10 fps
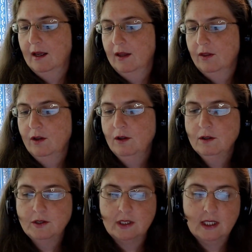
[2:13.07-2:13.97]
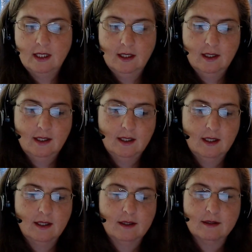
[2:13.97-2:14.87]

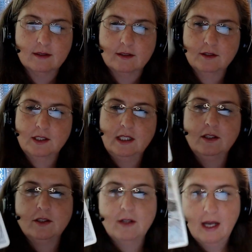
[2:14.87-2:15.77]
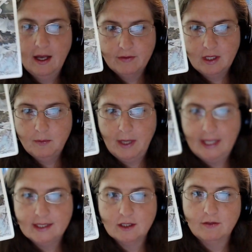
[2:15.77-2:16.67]
Thursday. Thursday you do have the
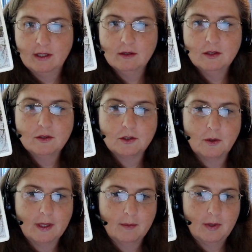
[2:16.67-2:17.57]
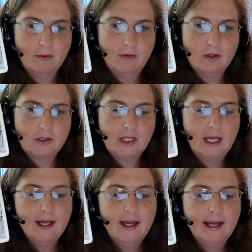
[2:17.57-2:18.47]
Page of Arrows showing up in reverse.
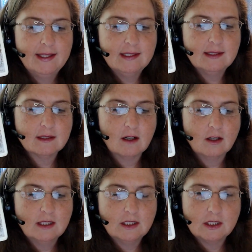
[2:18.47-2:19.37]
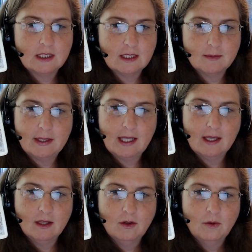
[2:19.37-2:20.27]
And this is a card that just tells me
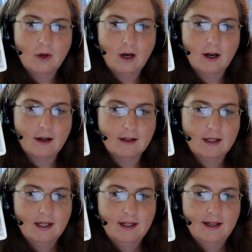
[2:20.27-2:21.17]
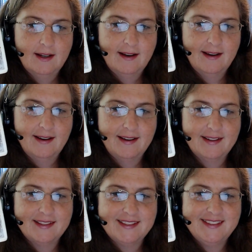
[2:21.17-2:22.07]
that you are
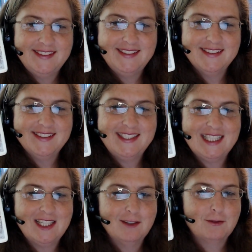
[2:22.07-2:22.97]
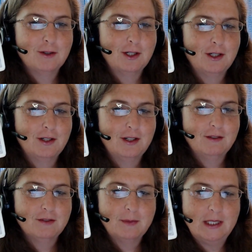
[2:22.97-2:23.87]
uh, you're digging for
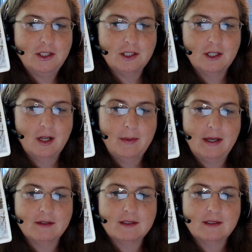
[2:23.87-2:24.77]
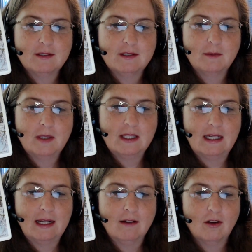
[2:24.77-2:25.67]
information about something
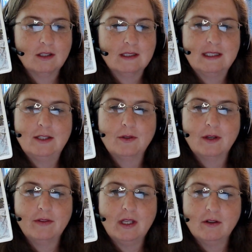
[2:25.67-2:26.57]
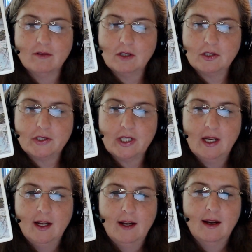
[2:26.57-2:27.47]
that I call a secret of the universe.
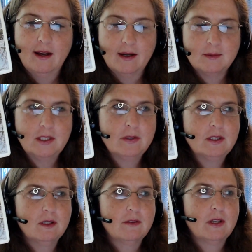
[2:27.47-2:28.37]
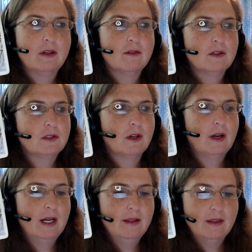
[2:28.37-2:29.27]
Um, secrets of the universe are
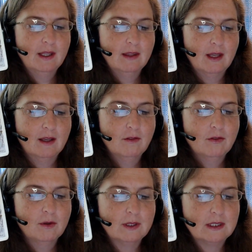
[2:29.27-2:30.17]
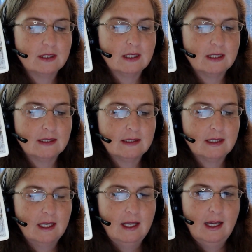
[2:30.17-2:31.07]
anything that
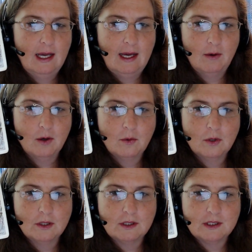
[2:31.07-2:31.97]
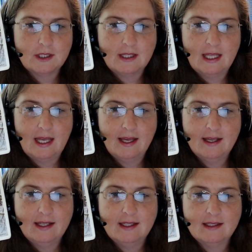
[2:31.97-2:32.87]
influences our world
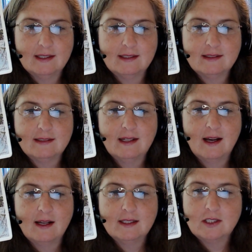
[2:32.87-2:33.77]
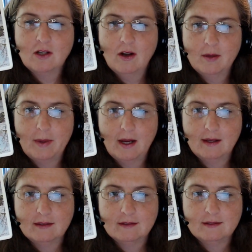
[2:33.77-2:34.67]
that is not taught
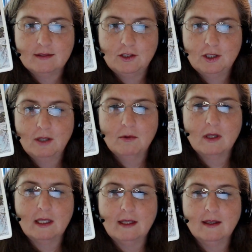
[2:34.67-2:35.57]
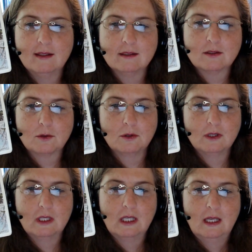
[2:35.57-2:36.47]
about generally in
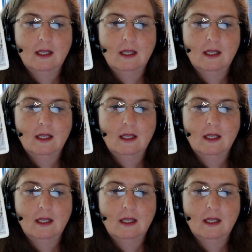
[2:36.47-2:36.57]
school.